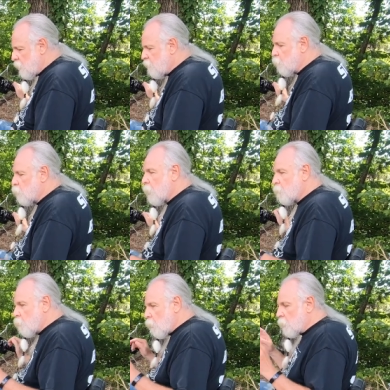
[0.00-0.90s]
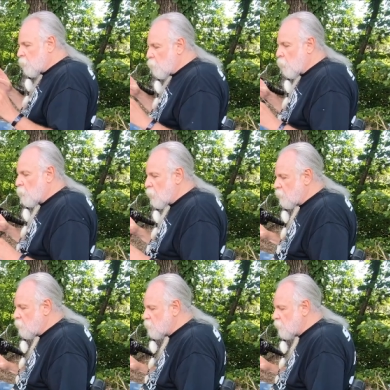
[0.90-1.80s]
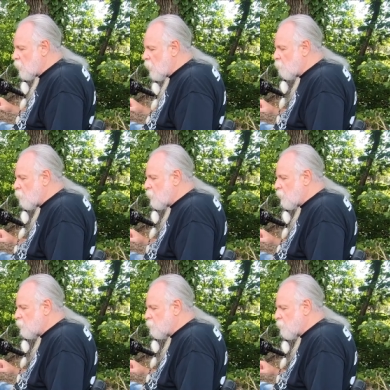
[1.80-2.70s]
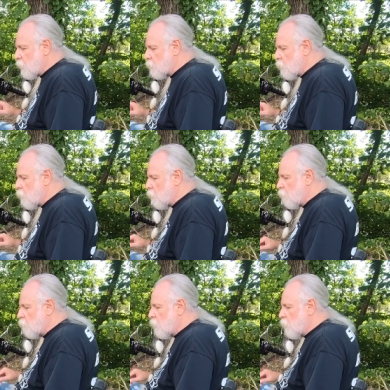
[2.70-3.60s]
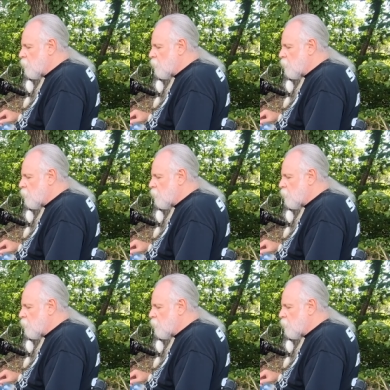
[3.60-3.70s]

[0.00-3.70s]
Even when I'm quote unquote not using the highway peg, my toe